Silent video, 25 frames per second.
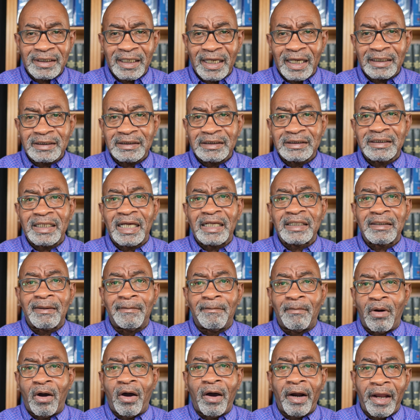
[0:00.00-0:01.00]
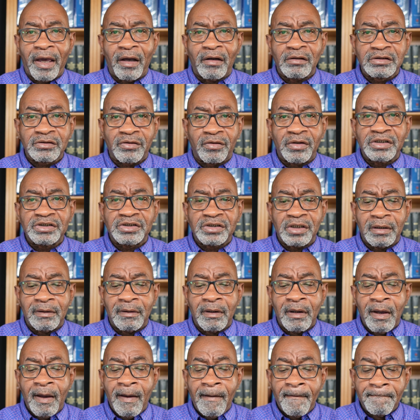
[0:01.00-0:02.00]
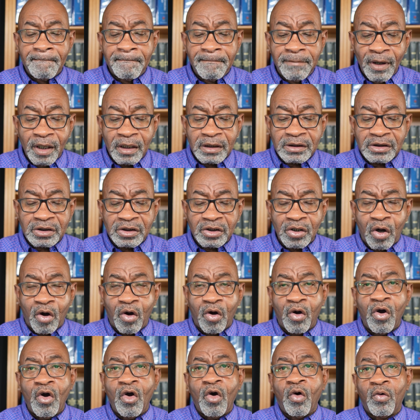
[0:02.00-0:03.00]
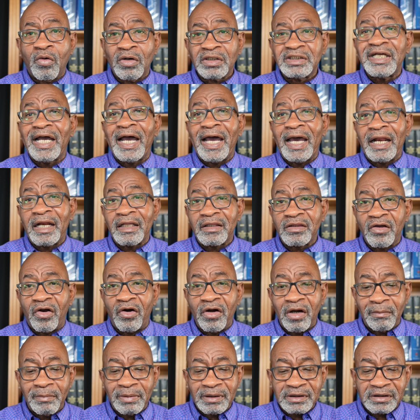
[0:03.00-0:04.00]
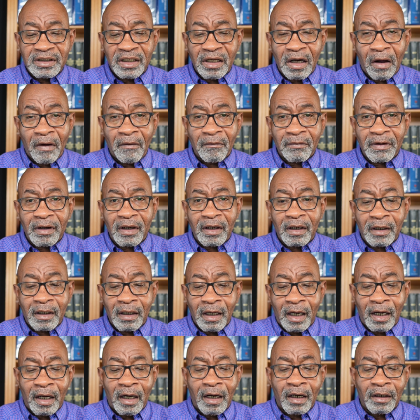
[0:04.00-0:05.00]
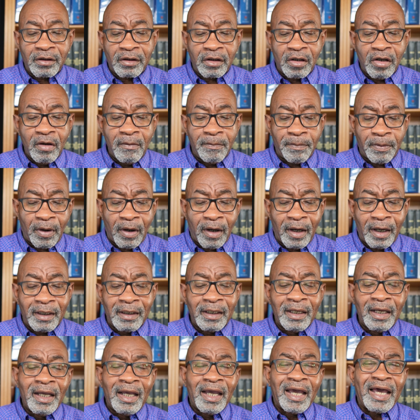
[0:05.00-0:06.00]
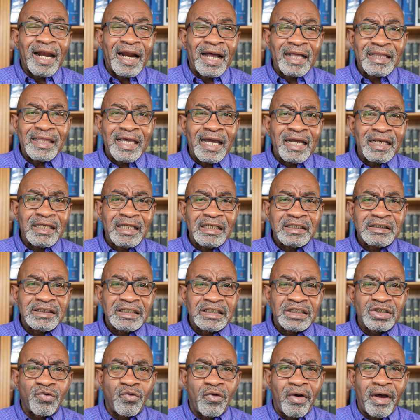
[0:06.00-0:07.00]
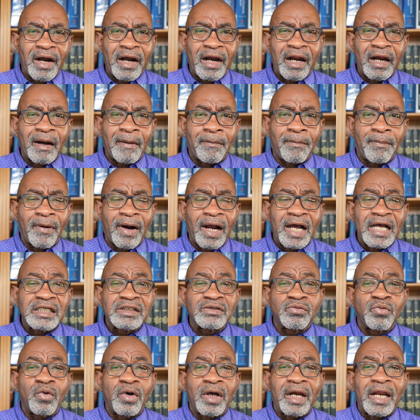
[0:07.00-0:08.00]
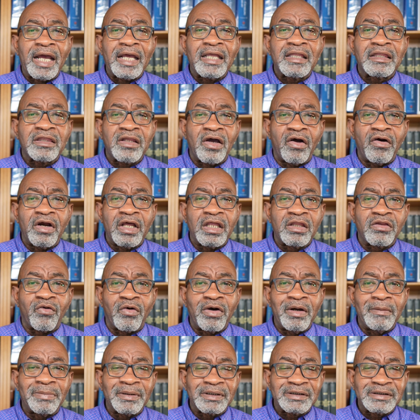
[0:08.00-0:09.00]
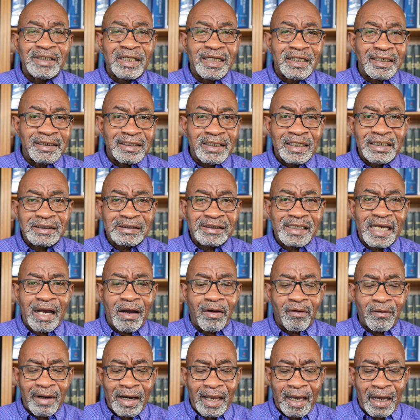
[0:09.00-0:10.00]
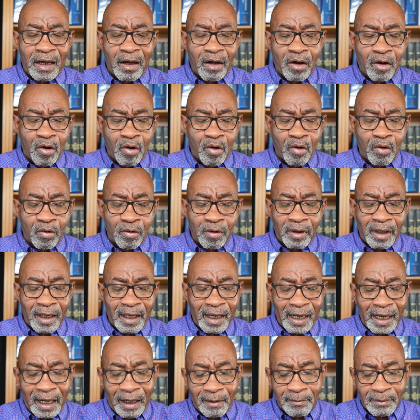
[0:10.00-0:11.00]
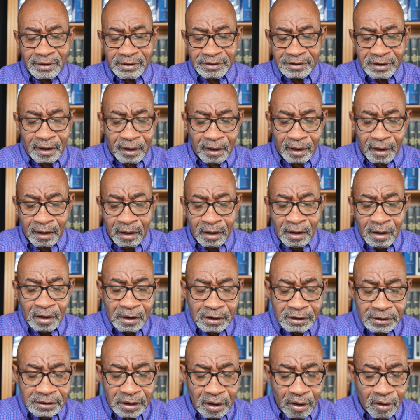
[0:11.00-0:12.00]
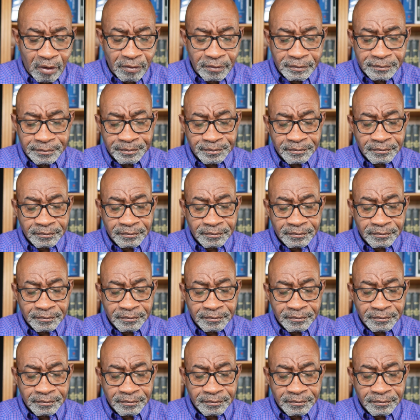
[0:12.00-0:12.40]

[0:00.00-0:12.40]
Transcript: Texas at the Mardell's Christian Bookstore, which I had a 30% off coupon, and I think this is running at a price with a 33% discount now on Amazon. So